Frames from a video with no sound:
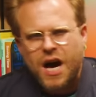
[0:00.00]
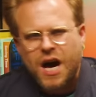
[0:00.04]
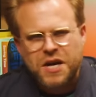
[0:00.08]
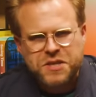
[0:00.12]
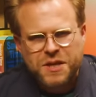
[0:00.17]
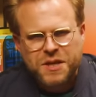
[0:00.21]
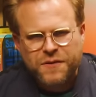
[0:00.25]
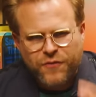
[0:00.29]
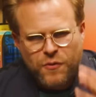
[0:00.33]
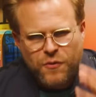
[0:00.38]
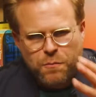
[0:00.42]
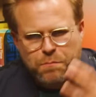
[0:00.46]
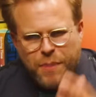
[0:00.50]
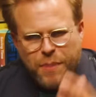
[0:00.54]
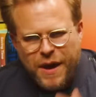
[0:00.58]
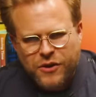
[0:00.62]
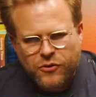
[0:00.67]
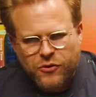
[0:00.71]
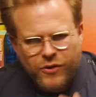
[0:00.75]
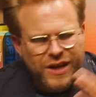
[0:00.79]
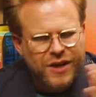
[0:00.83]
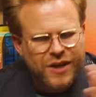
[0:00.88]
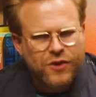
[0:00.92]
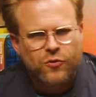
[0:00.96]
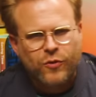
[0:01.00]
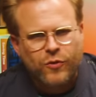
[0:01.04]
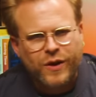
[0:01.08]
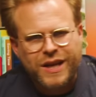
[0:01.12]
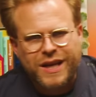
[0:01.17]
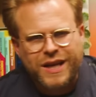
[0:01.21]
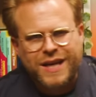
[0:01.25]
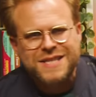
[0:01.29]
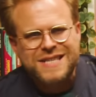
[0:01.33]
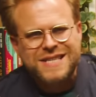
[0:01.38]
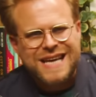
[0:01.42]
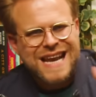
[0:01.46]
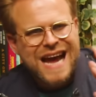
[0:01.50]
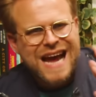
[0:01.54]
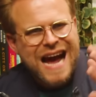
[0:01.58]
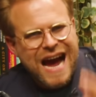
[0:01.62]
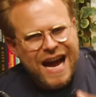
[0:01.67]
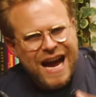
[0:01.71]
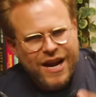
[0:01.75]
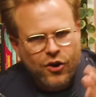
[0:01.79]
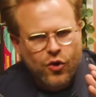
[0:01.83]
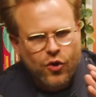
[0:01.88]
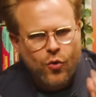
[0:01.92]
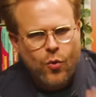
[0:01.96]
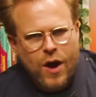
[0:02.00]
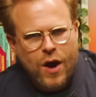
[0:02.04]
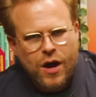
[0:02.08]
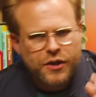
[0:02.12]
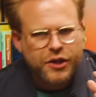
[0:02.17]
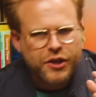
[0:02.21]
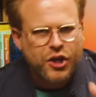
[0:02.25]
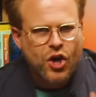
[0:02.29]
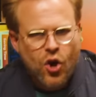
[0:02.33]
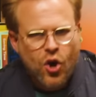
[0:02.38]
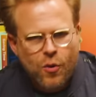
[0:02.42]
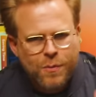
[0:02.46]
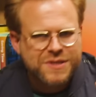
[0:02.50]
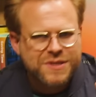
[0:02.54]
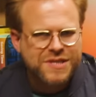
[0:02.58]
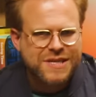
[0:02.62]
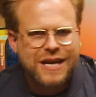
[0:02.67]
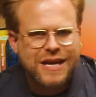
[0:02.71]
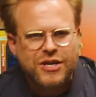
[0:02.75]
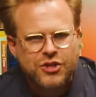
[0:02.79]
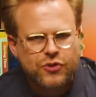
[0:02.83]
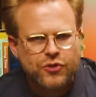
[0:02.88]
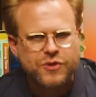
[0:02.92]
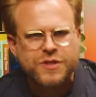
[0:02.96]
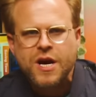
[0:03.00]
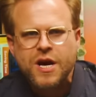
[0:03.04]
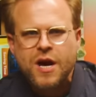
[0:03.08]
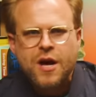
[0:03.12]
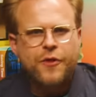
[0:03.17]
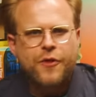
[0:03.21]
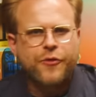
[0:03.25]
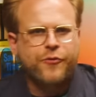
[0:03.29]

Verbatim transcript: hunting for better ingredients and higher quality home essentials,